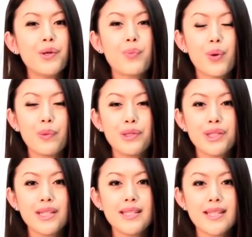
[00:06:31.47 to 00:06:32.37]

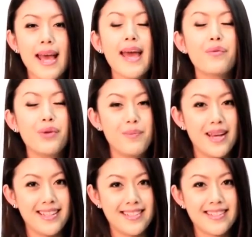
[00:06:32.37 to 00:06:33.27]
promotions and
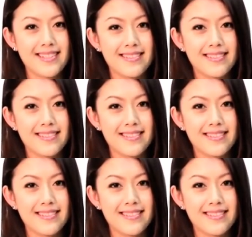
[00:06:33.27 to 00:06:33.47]
rebates.